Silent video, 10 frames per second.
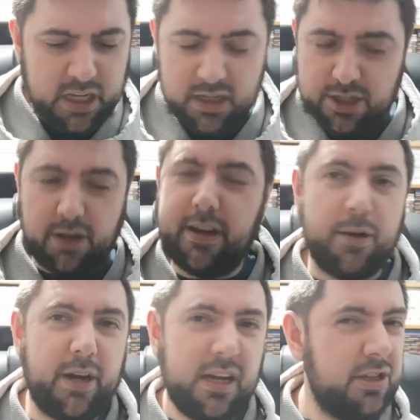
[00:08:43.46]
So
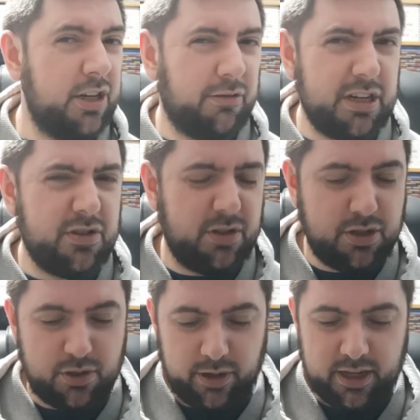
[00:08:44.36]
anyway, I digress from the
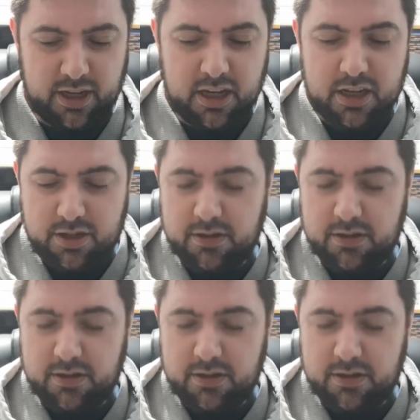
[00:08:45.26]
story. So